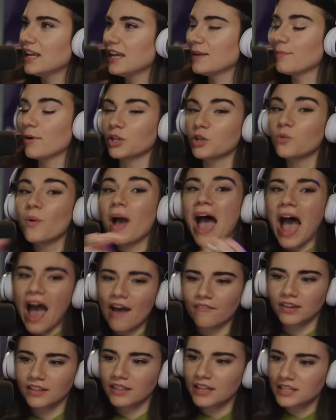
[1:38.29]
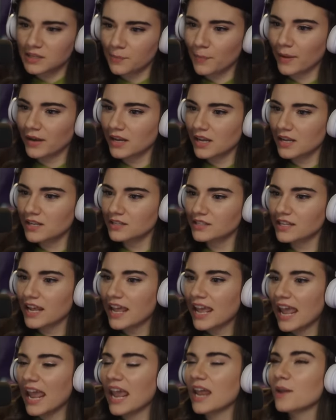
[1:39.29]
about you having these opinions
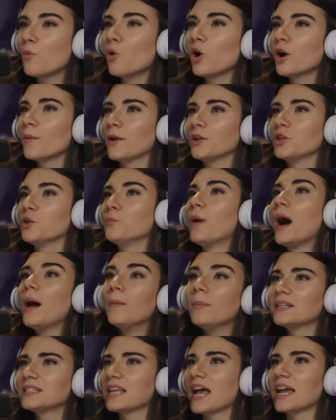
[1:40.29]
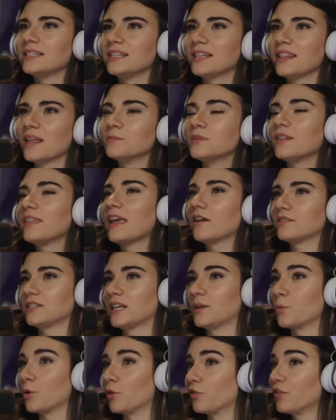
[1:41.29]
and more about you publicizing them to the
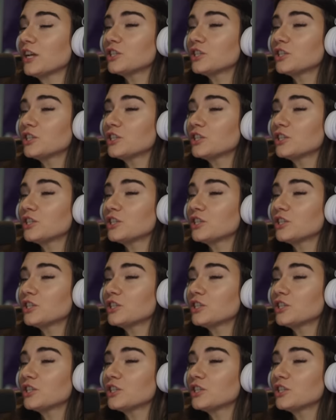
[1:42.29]
outside world.